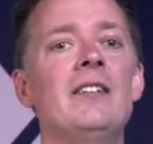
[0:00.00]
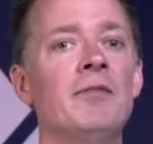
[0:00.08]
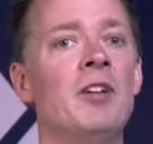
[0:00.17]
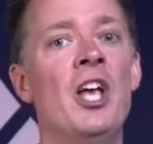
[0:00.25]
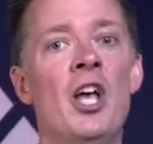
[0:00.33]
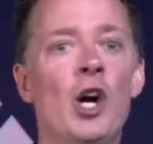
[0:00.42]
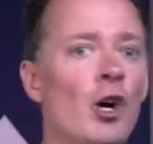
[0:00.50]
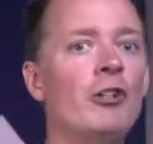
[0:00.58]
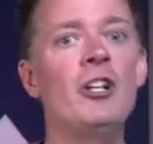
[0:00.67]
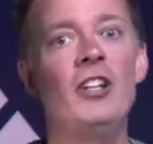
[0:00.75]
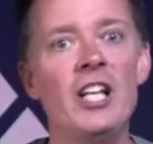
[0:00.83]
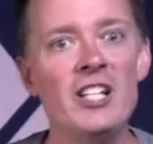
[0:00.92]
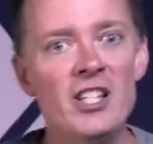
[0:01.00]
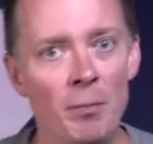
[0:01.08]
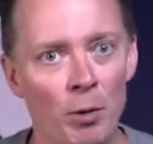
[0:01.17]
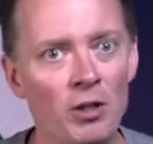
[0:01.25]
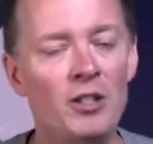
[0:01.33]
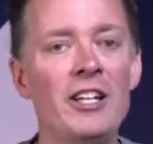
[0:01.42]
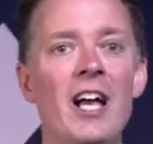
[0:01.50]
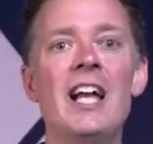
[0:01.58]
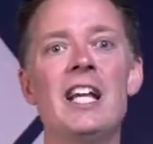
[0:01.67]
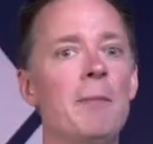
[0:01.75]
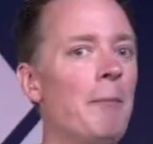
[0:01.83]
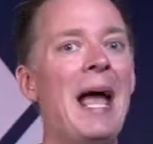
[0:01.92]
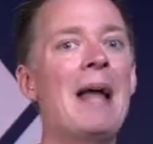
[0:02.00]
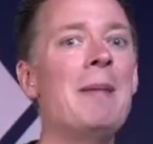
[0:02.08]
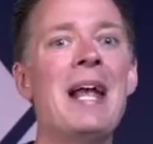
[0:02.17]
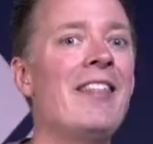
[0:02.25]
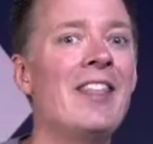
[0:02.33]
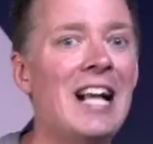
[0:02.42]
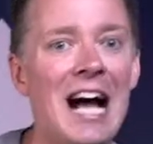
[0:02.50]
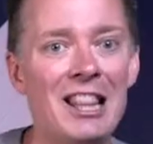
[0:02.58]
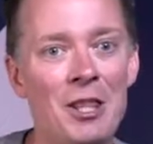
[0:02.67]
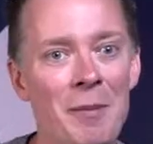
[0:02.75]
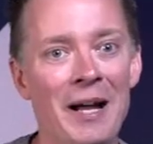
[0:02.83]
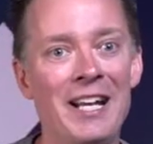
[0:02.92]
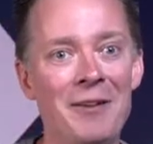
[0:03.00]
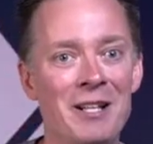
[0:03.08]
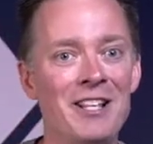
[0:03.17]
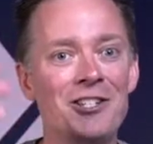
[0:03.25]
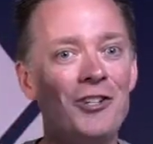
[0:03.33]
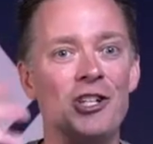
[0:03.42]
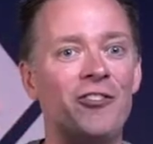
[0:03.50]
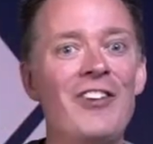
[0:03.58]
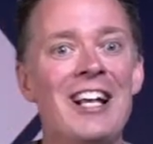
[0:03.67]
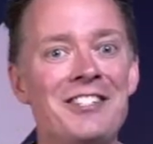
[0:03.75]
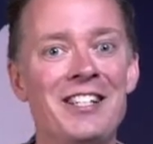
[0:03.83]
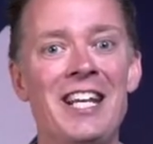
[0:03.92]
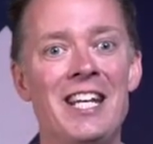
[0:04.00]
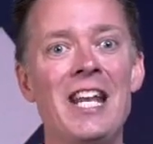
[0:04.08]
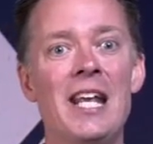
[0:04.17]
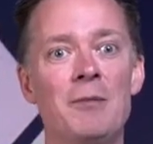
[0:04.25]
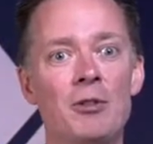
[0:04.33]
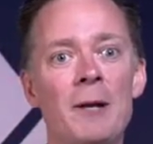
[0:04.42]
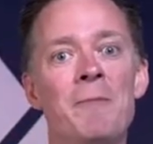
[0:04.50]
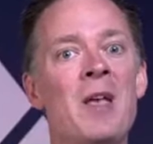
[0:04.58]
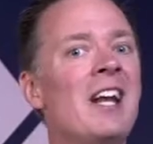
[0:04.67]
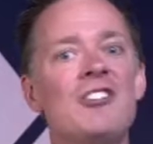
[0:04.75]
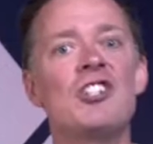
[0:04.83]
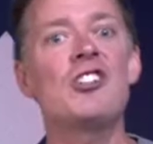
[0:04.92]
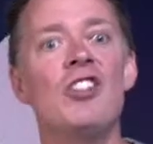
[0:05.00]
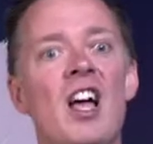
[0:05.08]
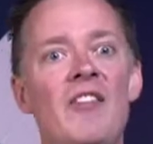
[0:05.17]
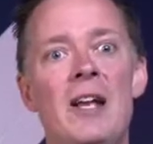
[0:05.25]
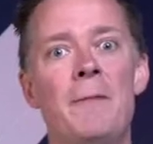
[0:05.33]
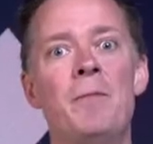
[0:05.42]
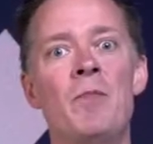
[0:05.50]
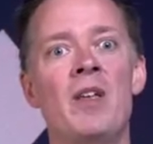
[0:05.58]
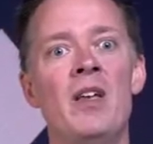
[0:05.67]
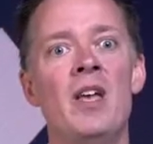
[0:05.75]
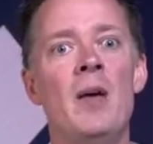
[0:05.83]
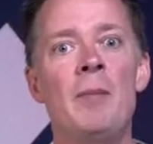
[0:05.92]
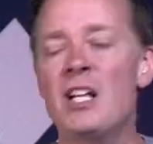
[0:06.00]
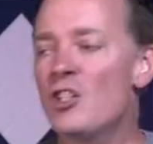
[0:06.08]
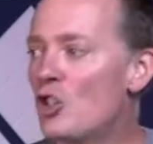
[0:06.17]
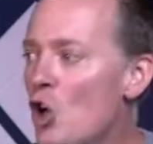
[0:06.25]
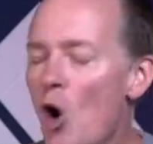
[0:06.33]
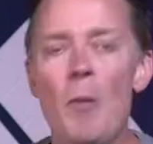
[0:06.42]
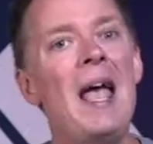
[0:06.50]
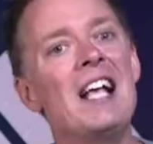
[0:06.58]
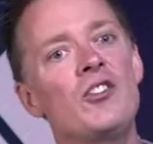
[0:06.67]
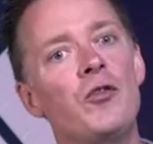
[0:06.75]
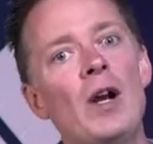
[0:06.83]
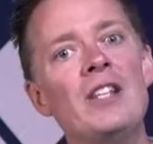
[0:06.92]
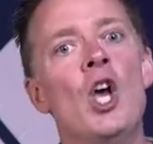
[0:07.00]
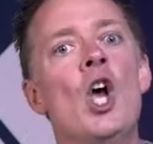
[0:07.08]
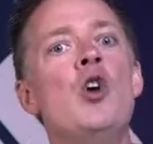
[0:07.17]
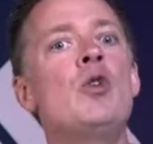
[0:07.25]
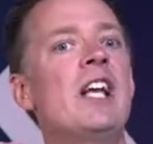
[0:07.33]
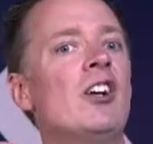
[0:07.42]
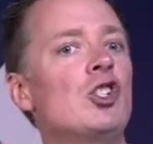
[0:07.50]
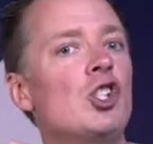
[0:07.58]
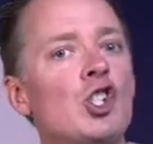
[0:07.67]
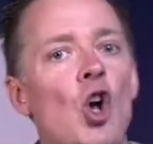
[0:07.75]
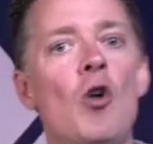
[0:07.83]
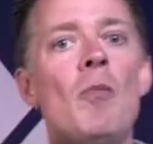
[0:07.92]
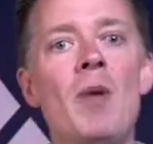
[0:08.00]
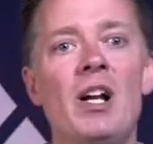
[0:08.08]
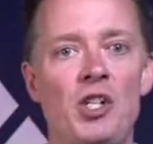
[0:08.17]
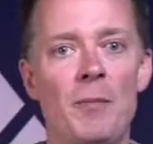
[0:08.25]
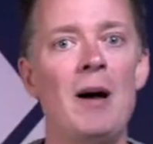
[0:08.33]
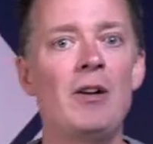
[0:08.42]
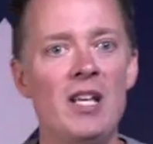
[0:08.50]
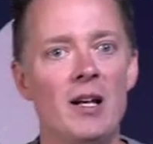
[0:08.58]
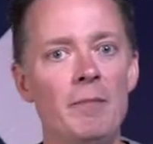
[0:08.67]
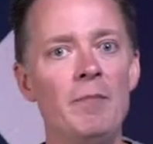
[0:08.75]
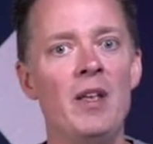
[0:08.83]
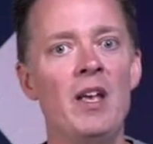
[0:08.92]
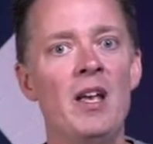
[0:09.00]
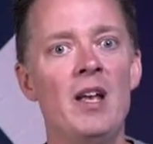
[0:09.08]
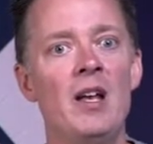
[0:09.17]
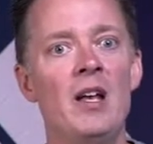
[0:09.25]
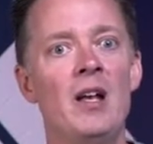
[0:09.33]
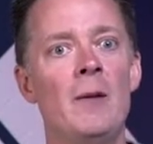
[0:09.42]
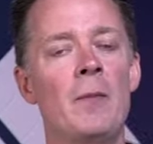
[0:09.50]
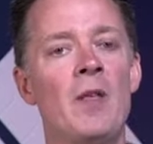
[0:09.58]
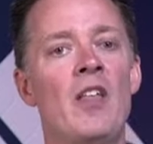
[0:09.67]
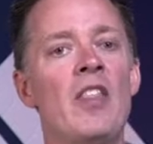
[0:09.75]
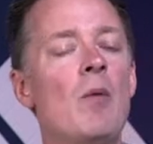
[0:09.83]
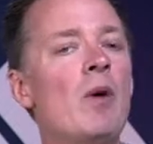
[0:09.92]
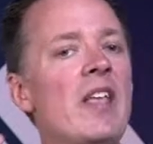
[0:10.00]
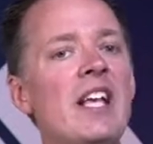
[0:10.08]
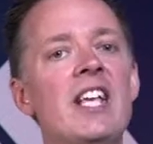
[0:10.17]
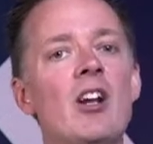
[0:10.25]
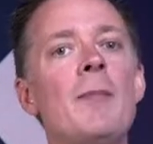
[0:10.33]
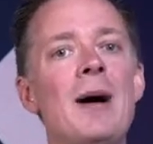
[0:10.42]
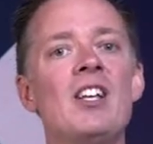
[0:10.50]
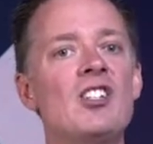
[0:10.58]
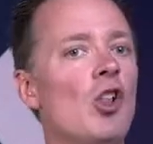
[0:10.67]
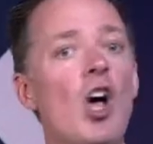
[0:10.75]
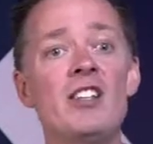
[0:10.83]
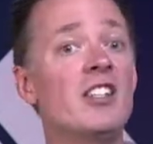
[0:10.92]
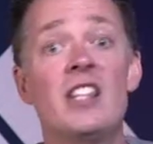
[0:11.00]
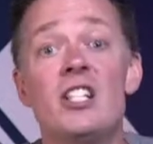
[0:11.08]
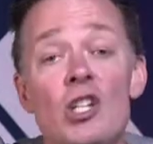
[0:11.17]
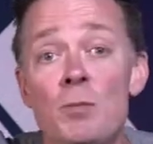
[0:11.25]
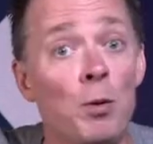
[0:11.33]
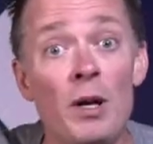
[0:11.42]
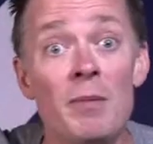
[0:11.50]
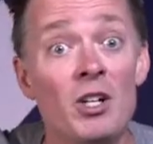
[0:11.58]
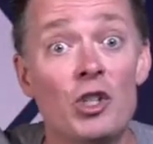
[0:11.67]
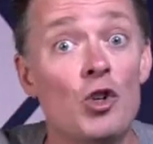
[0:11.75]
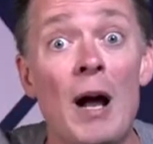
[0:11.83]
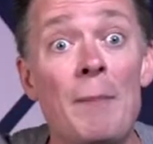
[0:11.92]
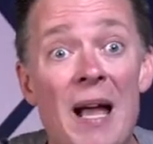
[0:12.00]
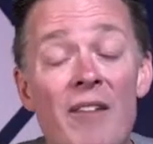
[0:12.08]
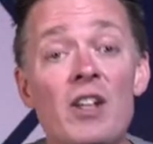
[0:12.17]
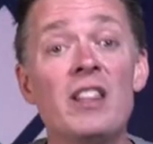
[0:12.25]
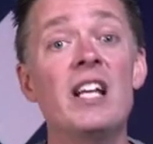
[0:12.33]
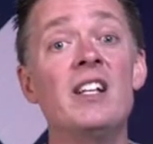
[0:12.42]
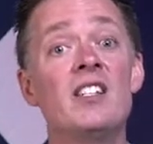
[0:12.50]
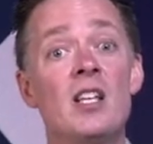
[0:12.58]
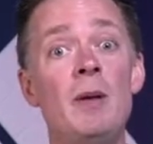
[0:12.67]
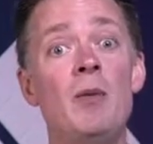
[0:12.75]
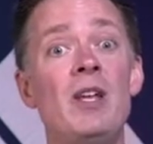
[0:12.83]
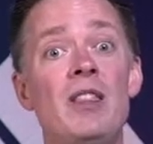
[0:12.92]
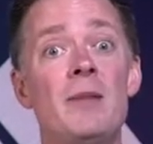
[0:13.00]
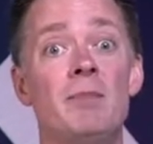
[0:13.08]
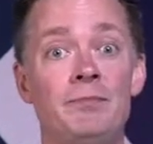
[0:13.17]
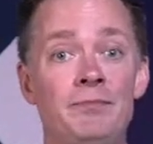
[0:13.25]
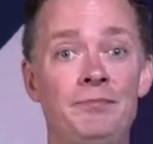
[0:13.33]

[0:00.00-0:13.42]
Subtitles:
and Hercules, the Brooklynite, and Batman, the Gothamite. I mean, these are just fascinating names, right? And I just love it because Job has friends who care so much about him that when they hear about his losses, they just pretty much drop everything to be with him.